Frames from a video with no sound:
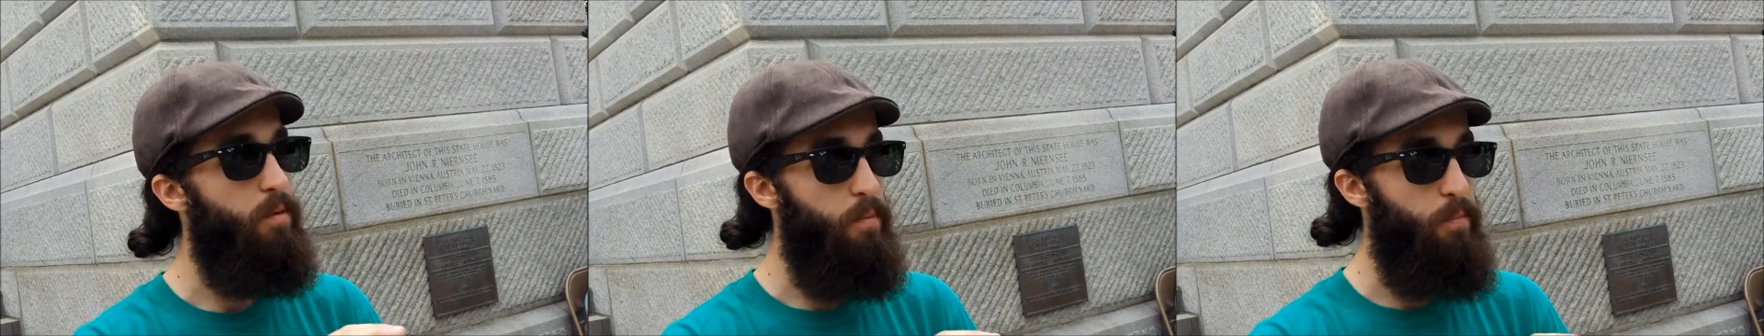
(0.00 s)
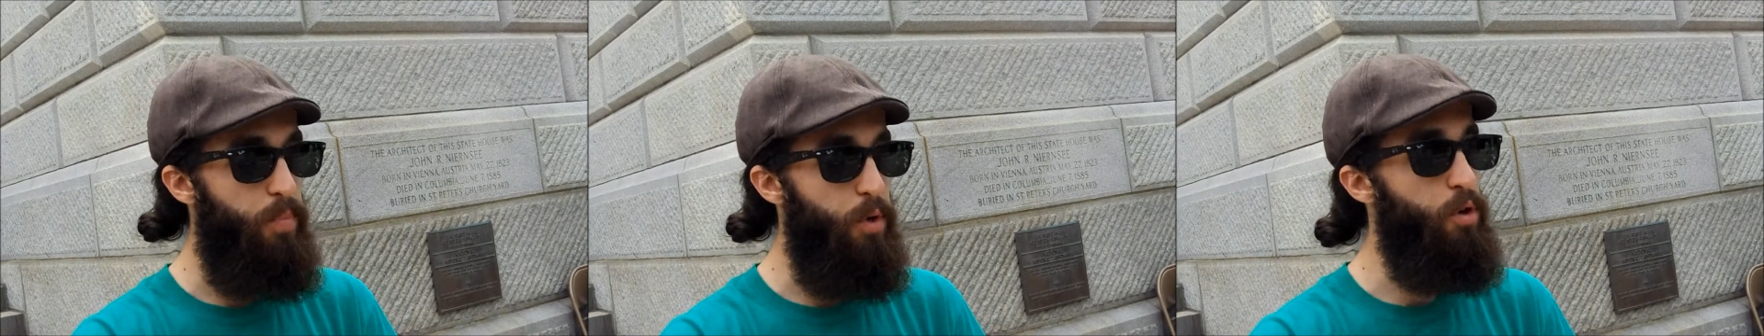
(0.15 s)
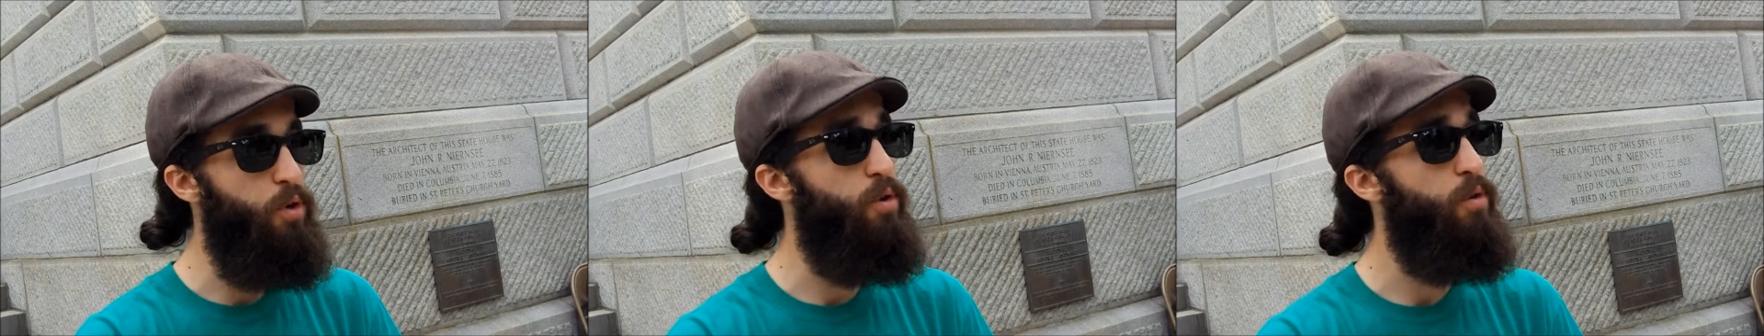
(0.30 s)

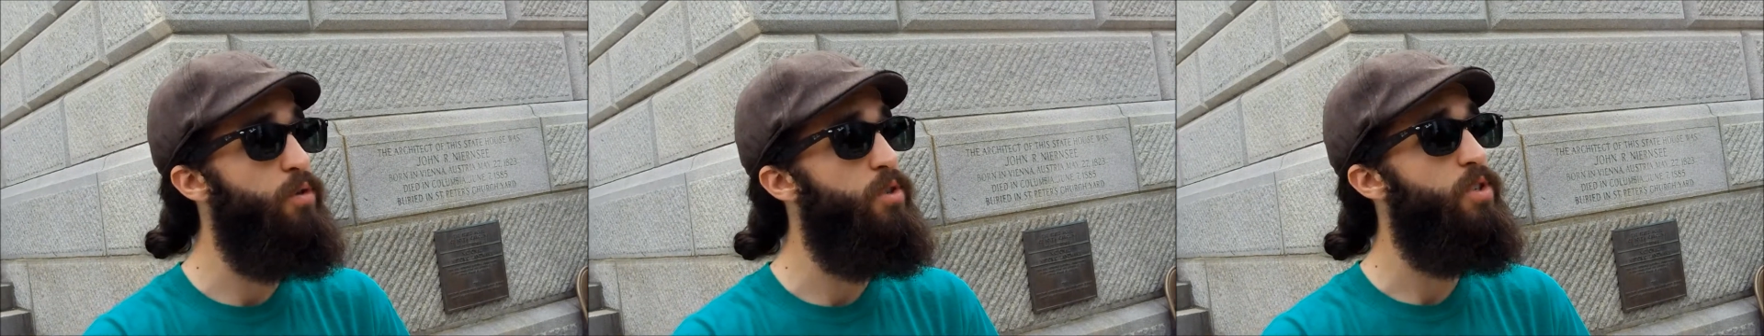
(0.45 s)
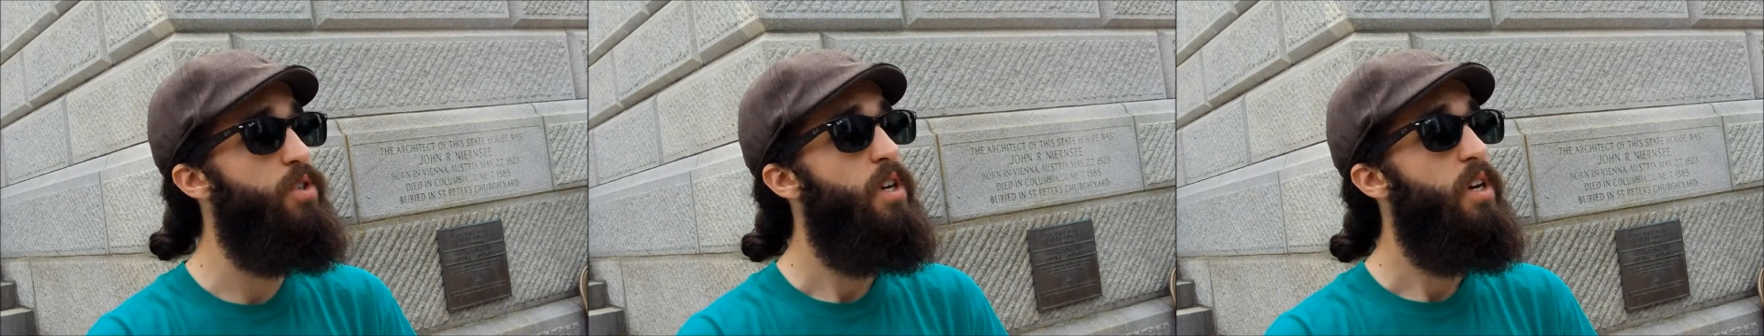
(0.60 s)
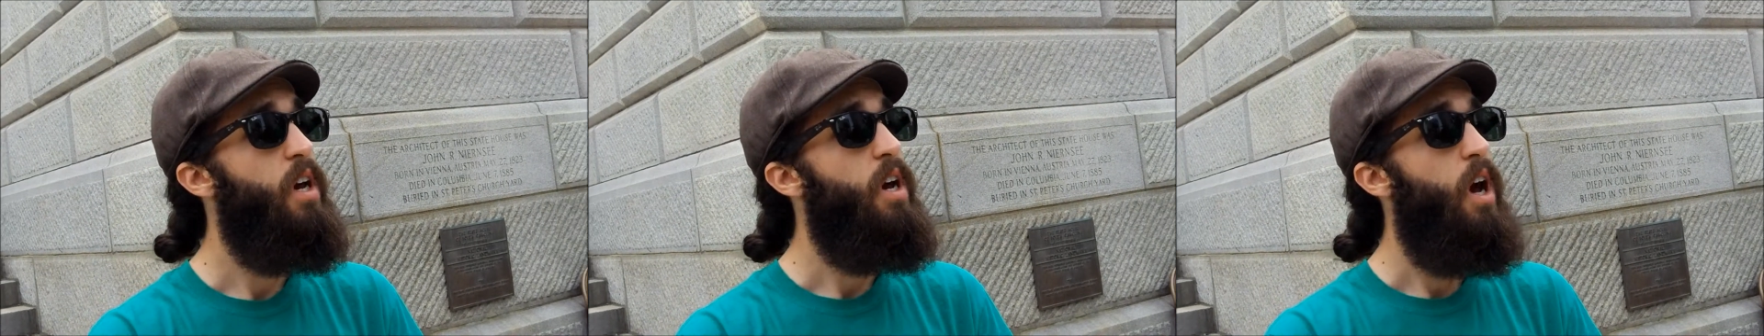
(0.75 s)

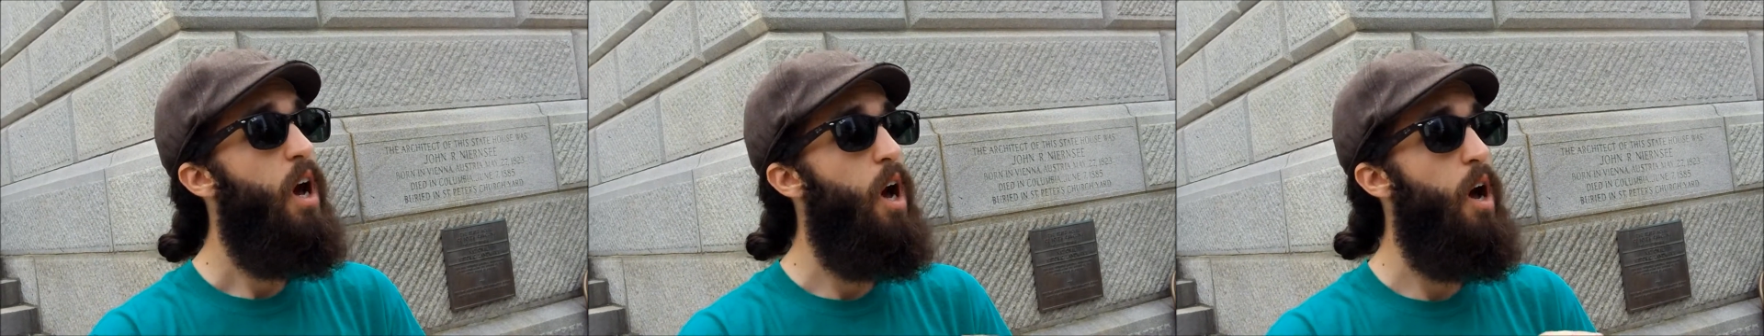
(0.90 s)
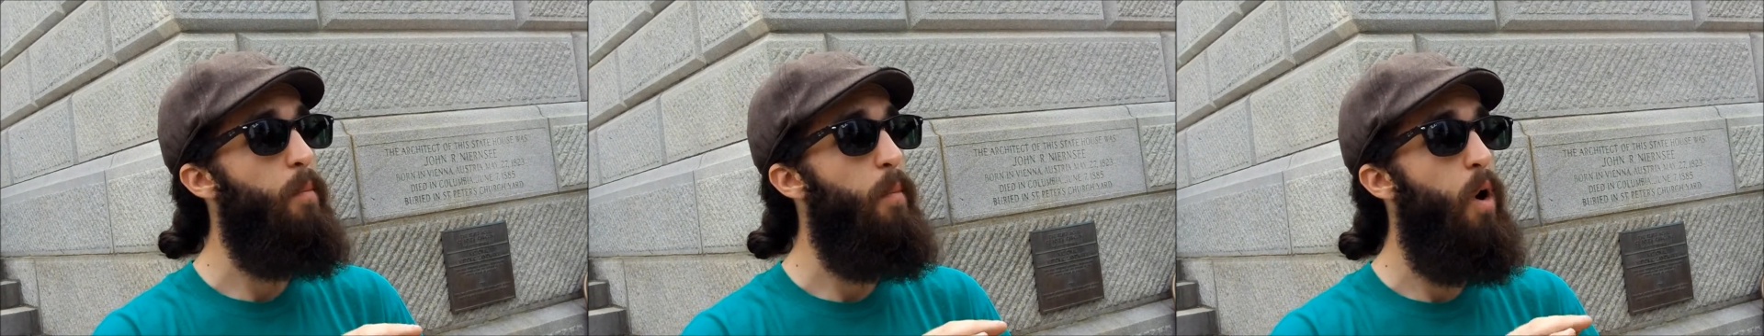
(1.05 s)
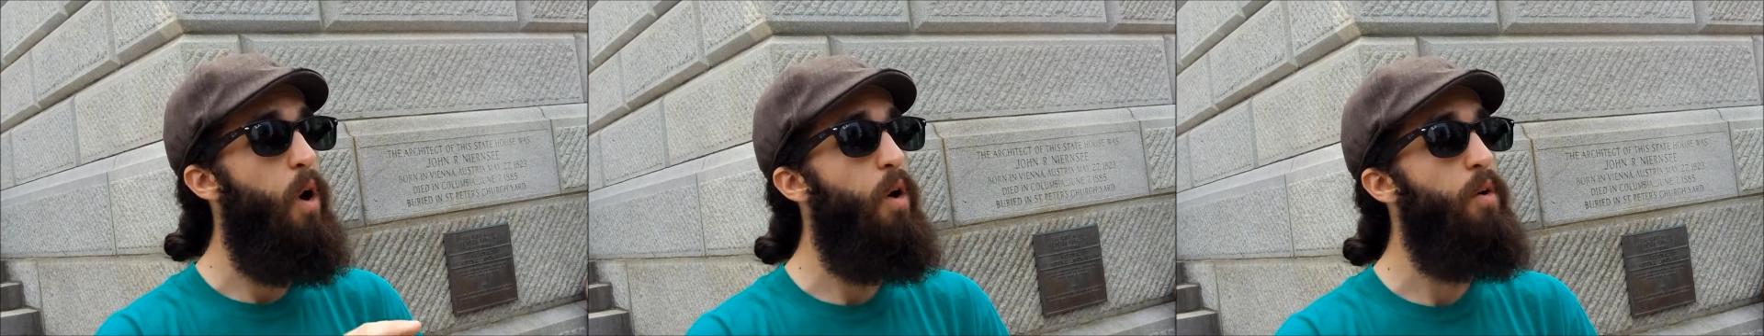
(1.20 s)
booze,
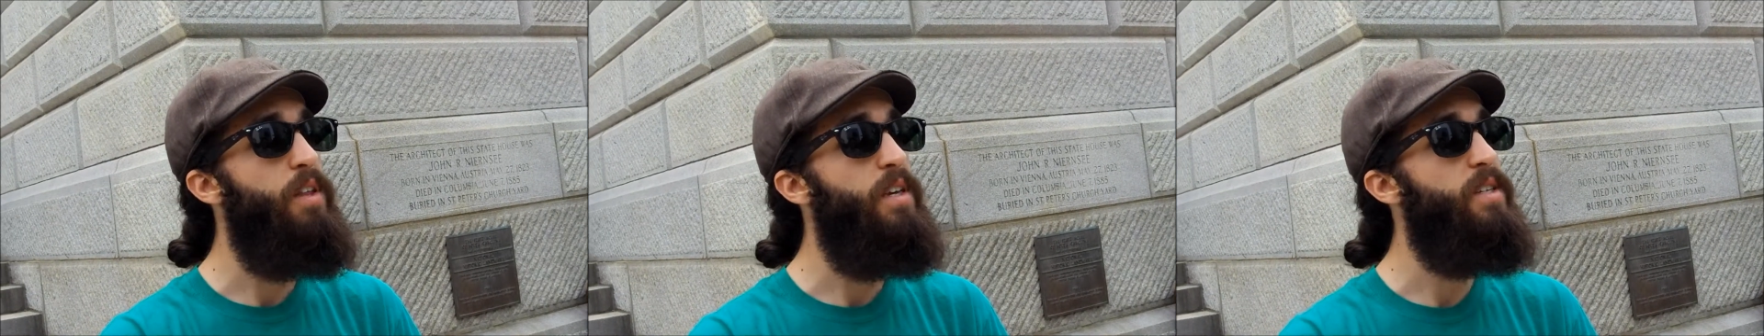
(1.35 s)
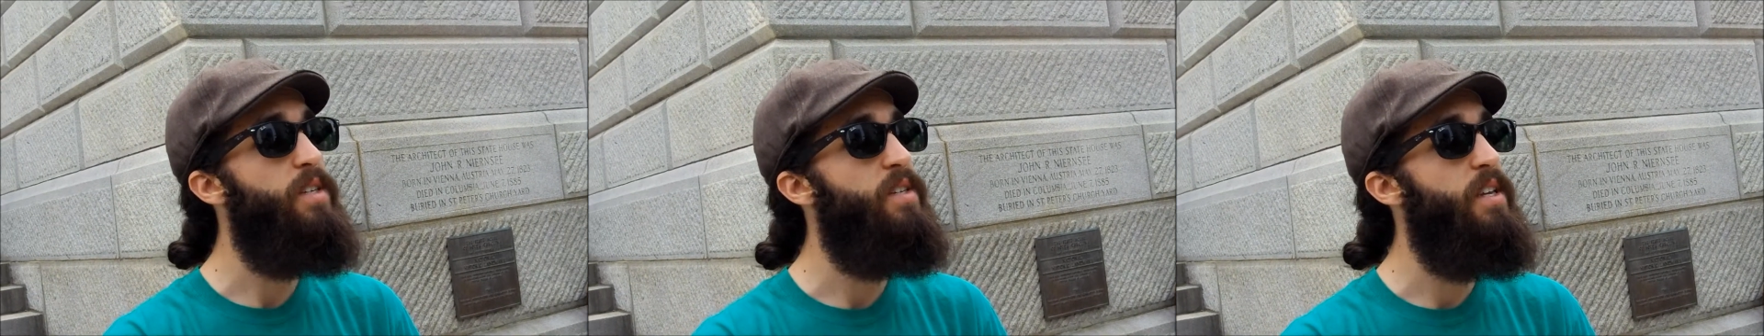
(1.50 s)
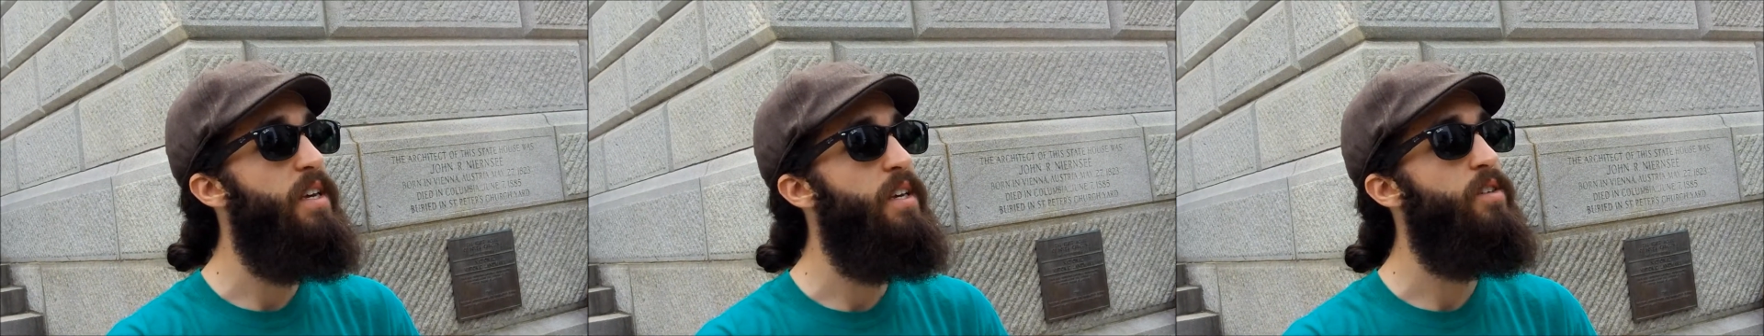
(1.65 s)
all
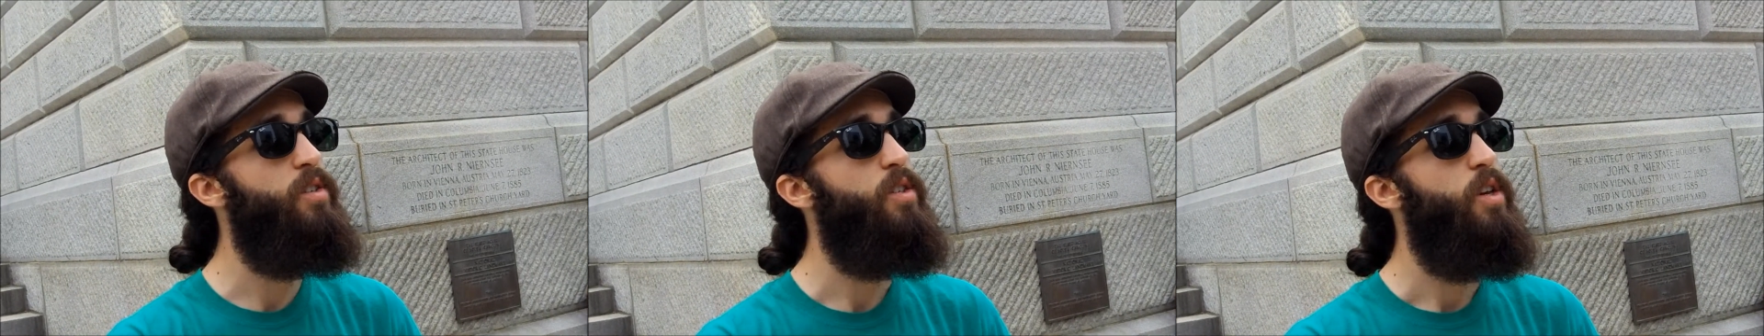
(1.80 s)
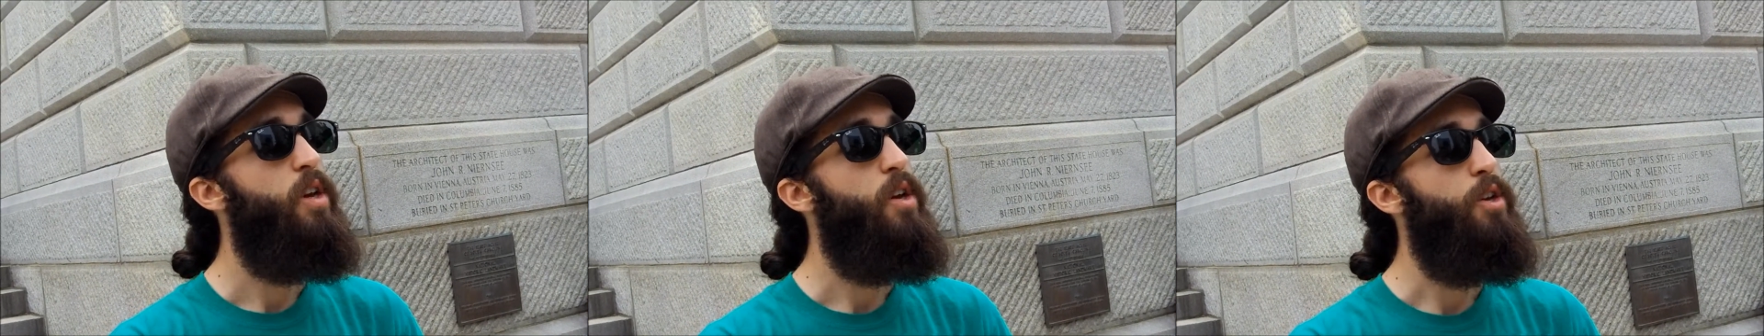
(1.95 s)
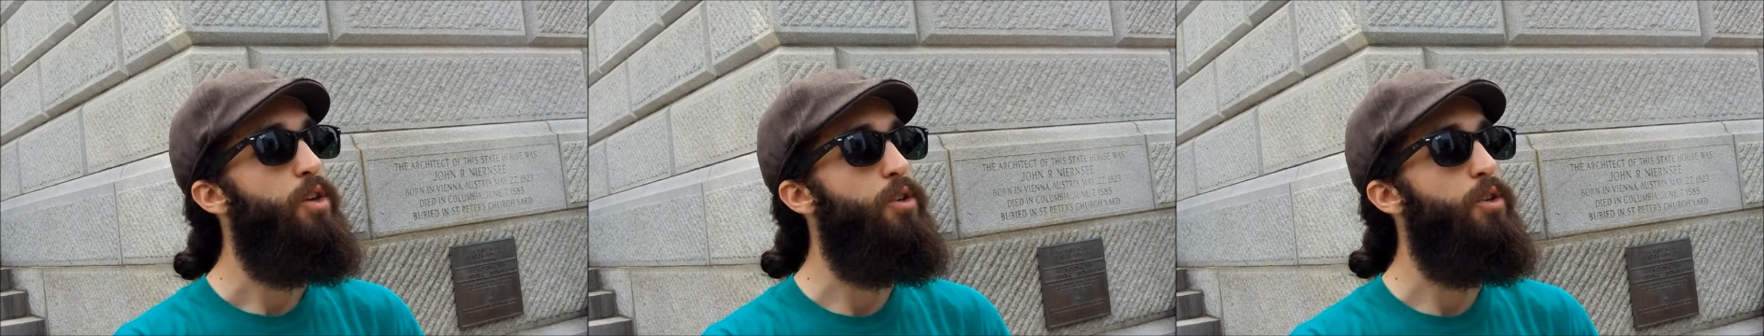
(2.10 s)
these things